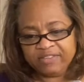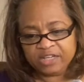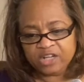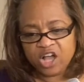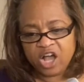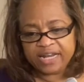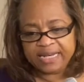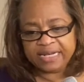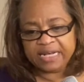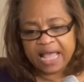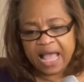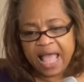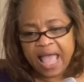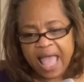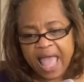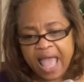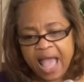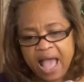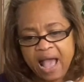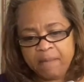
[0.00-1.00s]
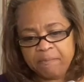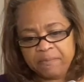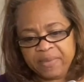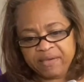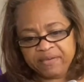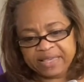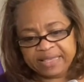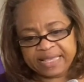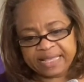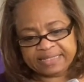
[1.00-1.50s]
regarded
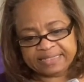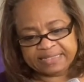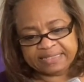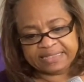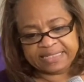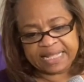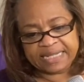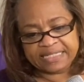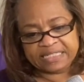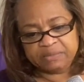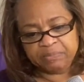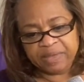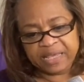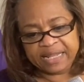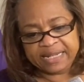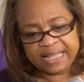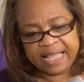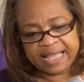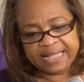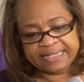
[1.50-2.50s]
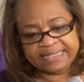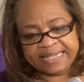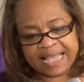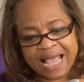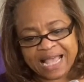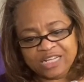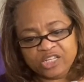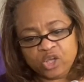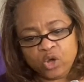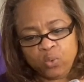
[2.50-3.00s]
American statesman
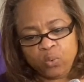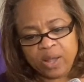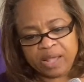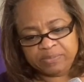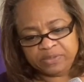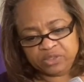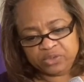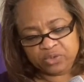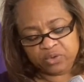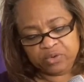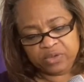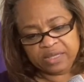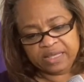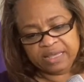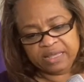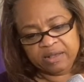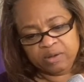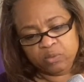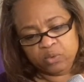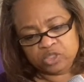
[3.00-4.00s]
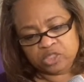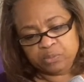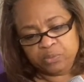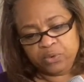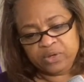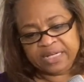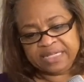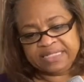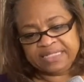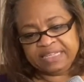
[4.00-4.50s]
Daniel Webster was
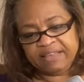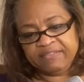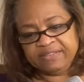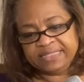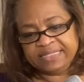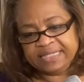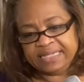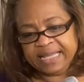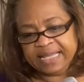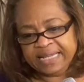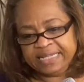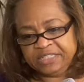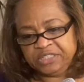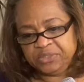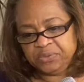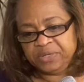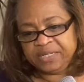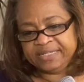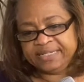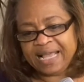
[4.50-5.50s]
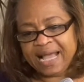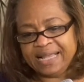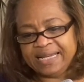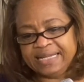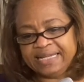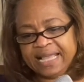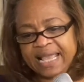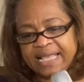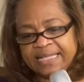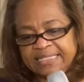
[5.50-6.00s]
born in 1782 and died
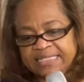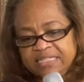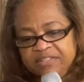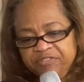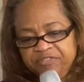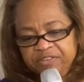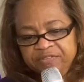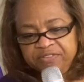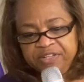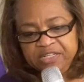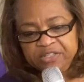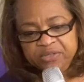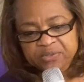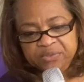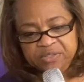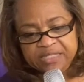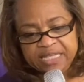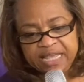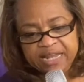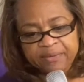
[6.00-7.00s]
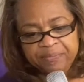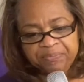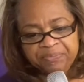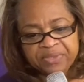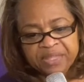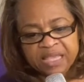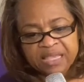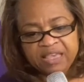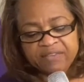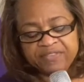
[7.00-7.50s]
in 1852, said,
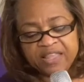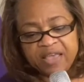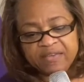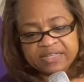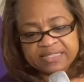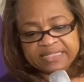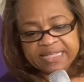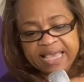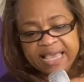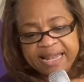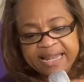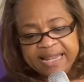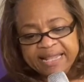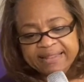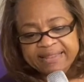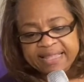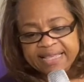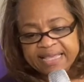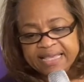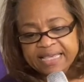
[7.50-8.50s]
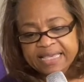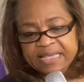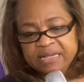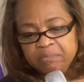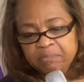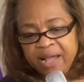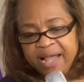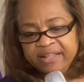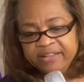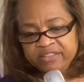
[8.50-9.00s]
If there is anything in
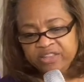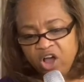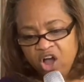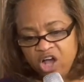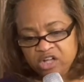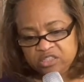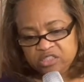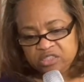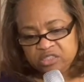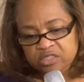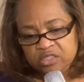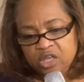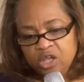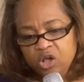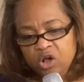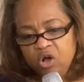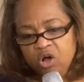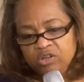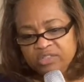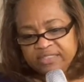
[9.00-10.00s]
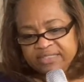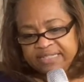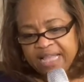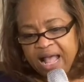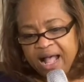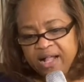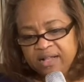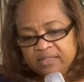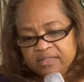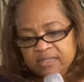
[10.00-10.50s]
my thoughts or
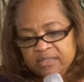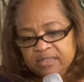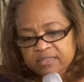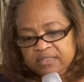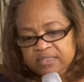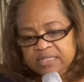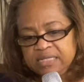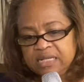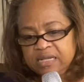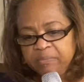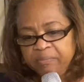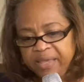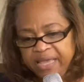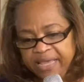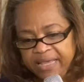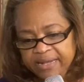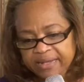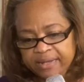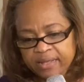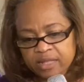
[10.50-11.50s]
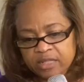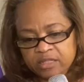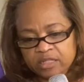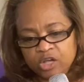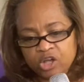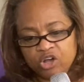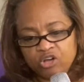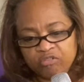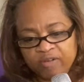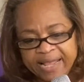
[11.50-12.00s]
style to commend, the
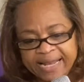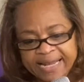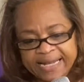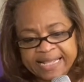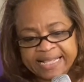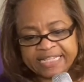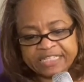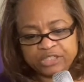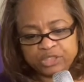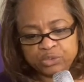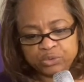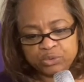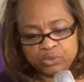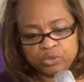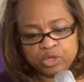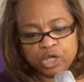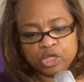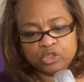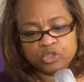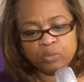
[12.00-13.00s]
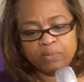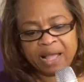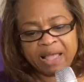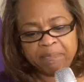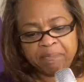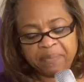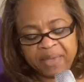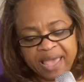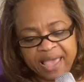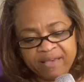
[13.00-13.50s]
credit is due to my
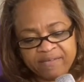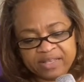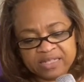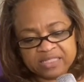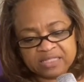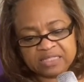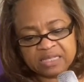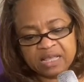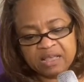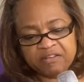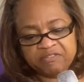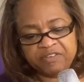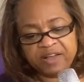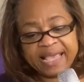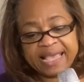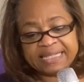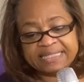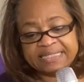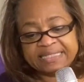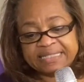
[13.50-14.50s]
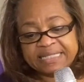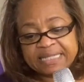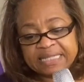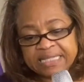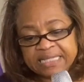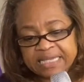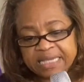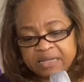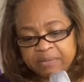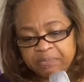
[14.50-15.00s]
parents for
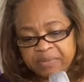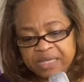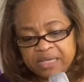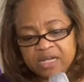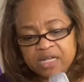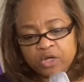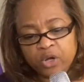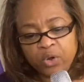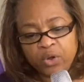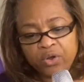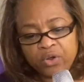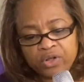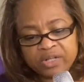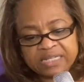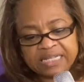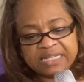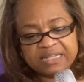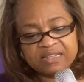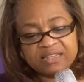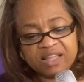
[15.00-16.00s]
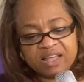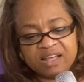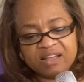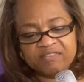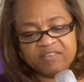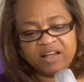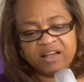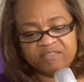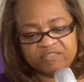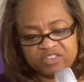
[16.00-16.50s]
instilling in me an early
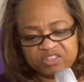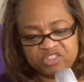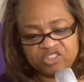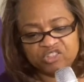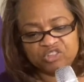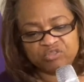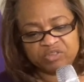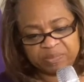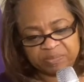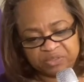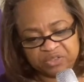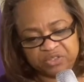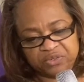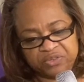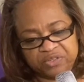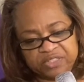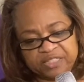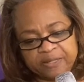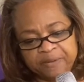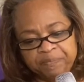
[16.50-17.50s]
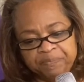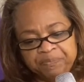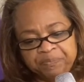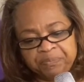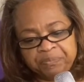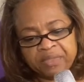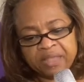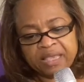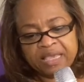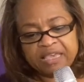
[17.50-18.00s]
love of the scriptures.
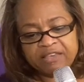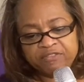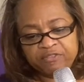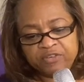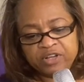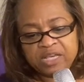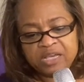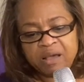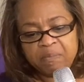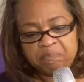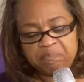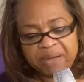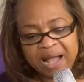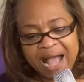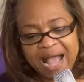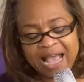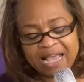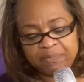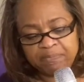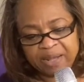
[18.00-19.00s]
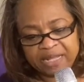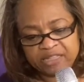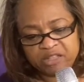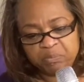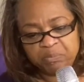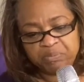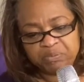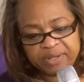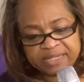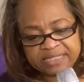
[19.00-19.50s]
If we abide by the
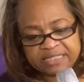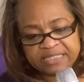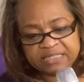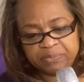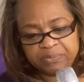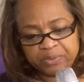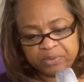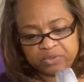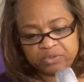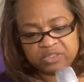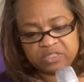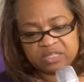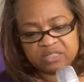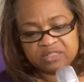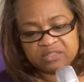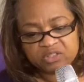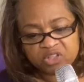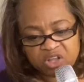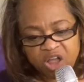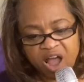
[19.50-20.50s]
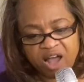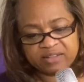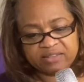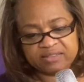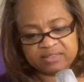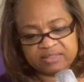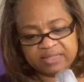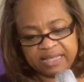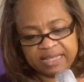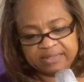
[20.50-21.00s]
principles taught
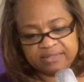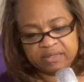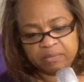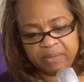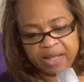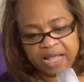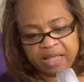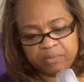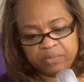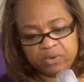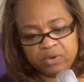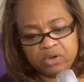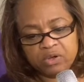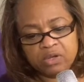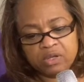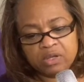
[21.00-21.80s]
in the Bible,